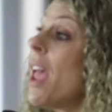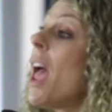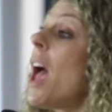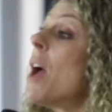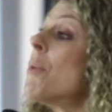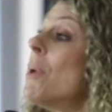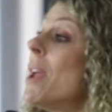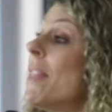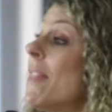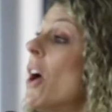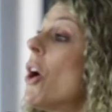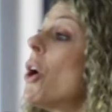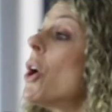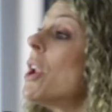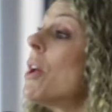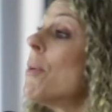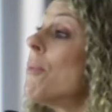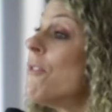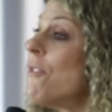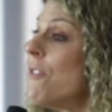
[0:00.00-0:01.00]
and when they're
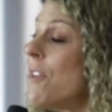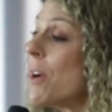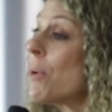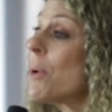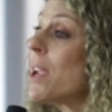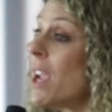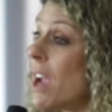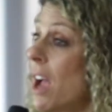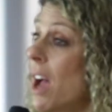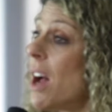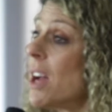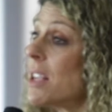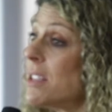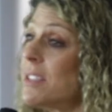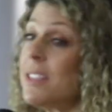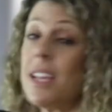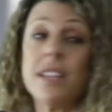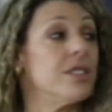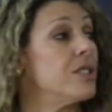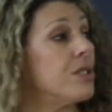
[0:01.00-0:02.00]
in a very kind
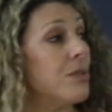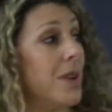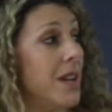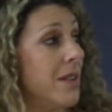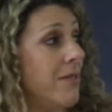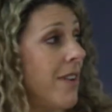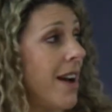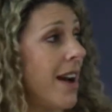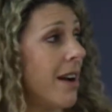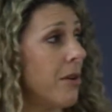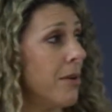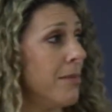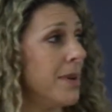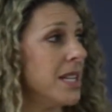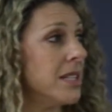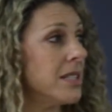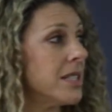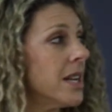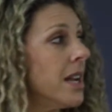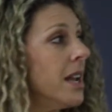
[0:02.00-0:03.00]
sensory
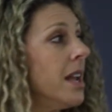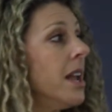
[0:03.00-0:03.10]
environment.